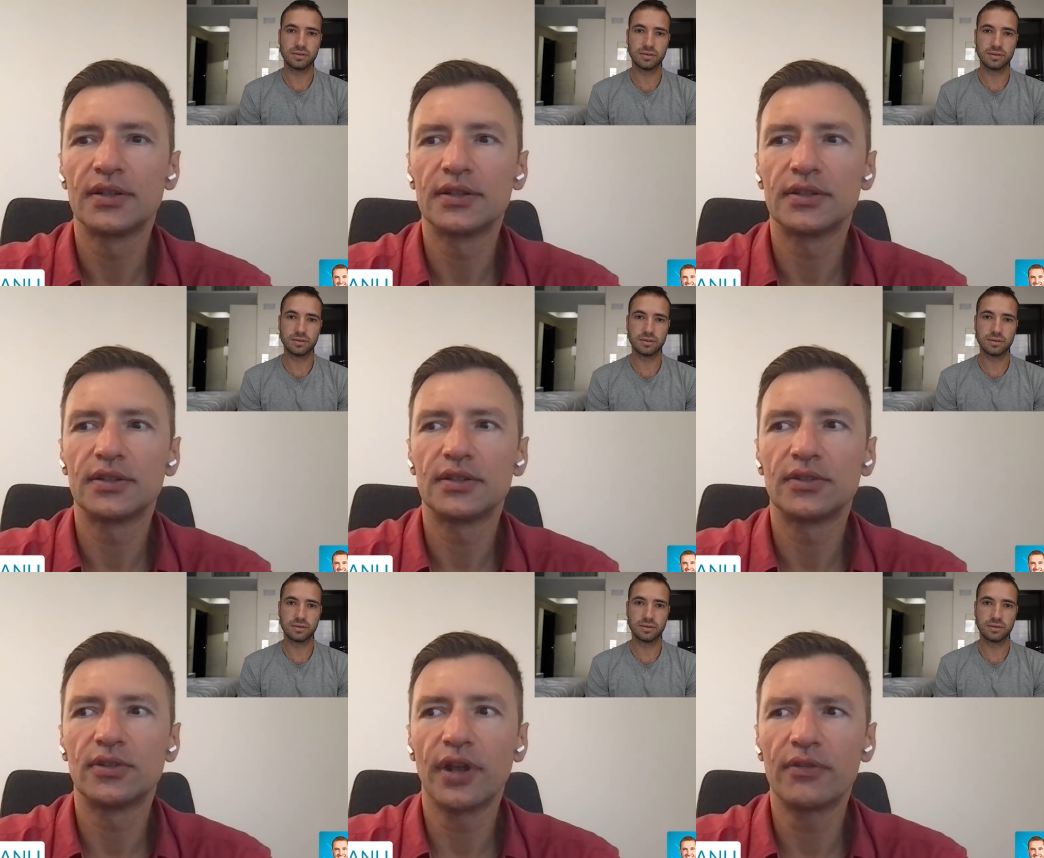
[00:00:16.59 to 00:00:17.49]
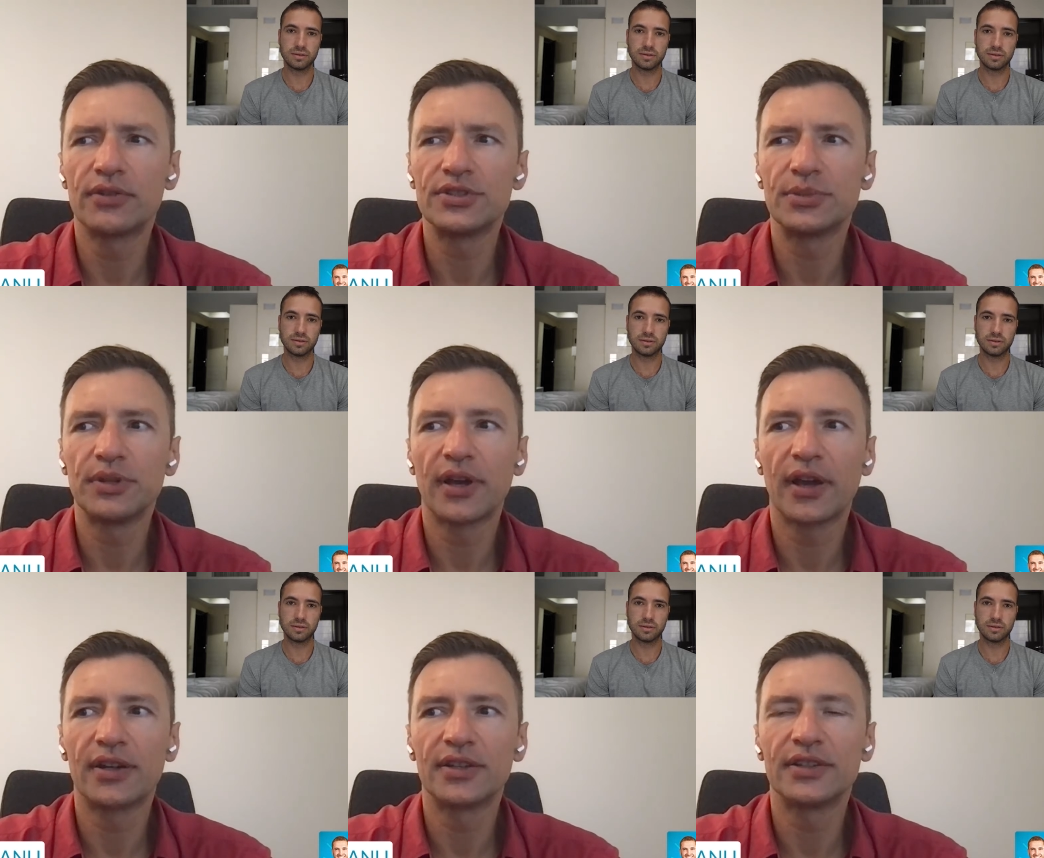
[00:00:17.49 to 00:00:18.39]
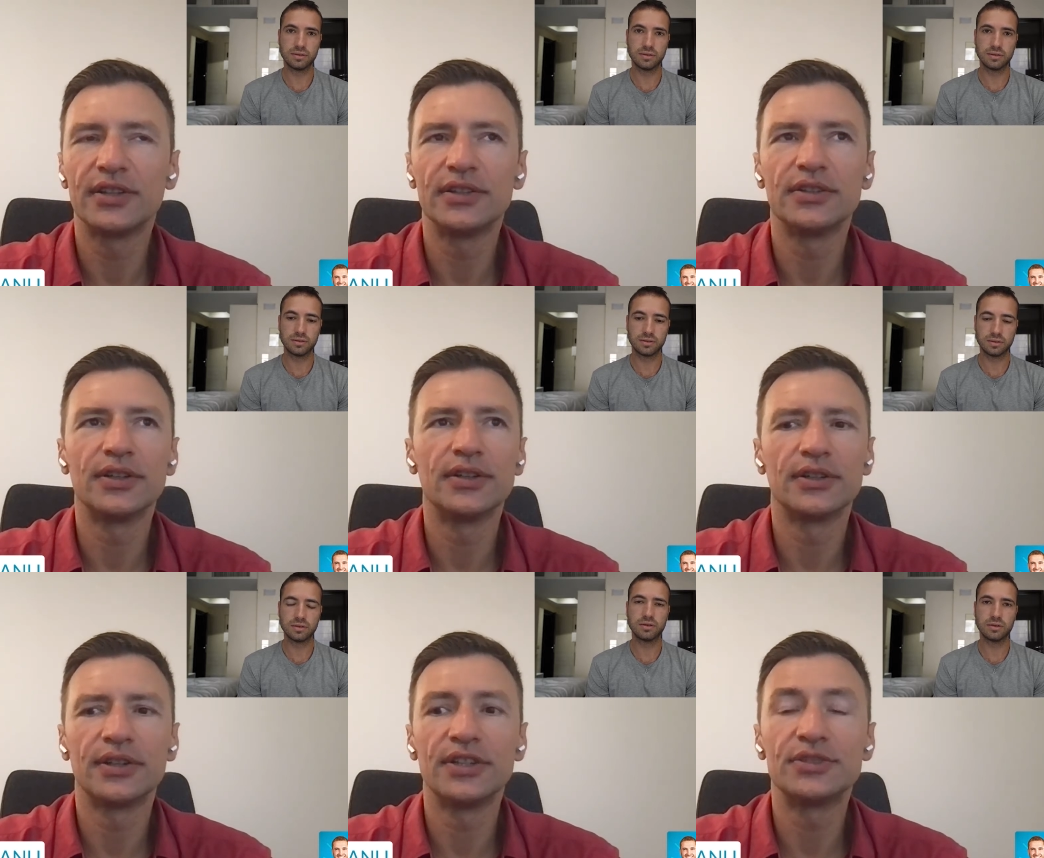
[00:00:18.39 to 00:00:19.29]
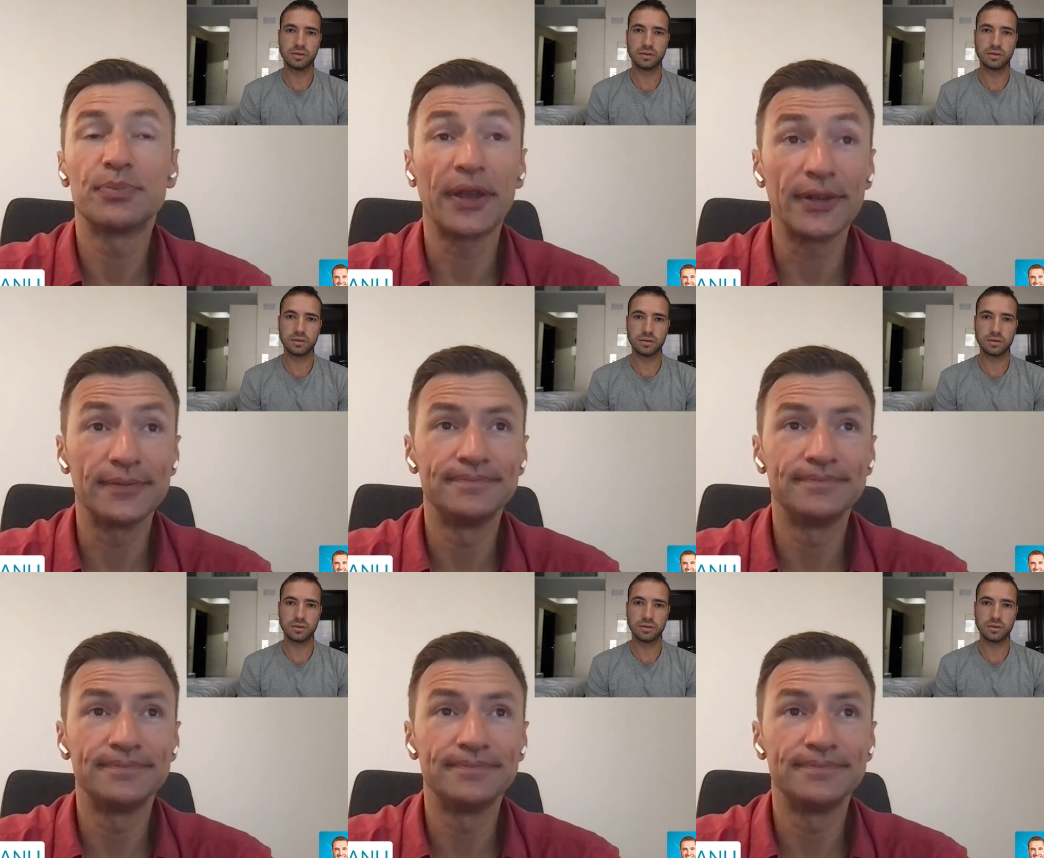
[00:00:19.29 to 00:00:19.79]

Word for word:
Speaker 1: on average a bit higher than than Spain,